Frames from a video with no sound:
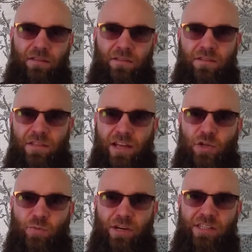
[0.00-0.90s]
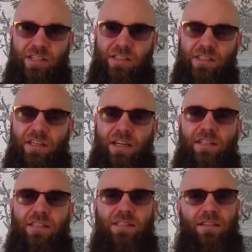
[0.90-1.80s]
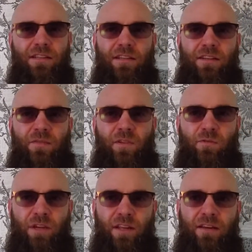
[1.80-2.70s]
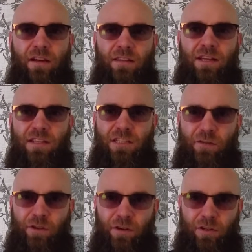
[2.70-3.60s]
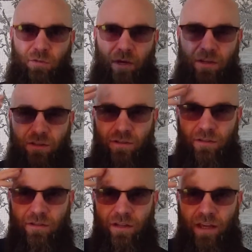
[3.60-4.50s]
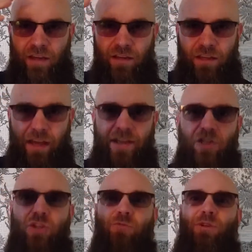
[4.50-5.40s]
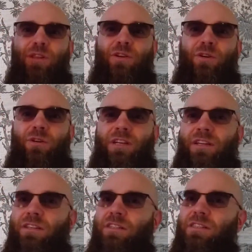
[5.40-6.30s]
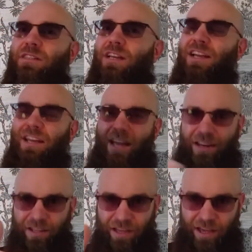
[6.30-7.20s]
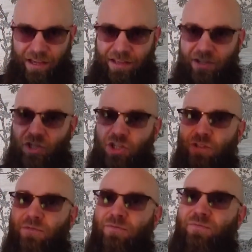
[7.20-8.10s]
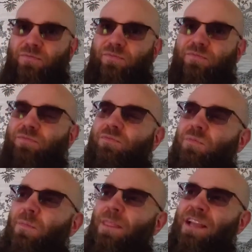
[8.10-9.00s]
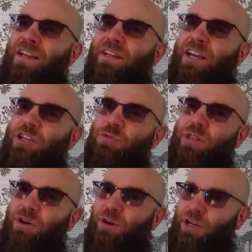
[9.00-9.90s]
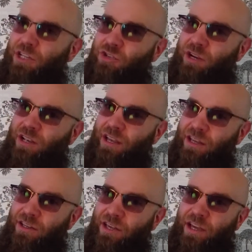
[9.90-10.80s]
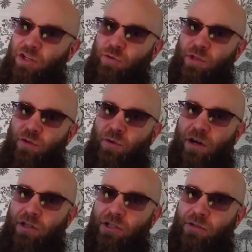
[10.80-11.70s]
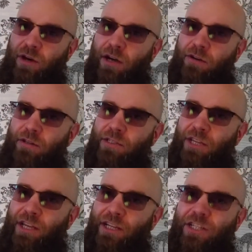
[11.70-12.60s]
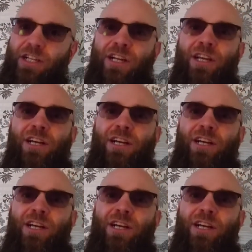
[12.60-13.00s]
Stage presence, it's really not that difficult when you engage with the audience, engage with the orchestra, engage with the ones you are on stage,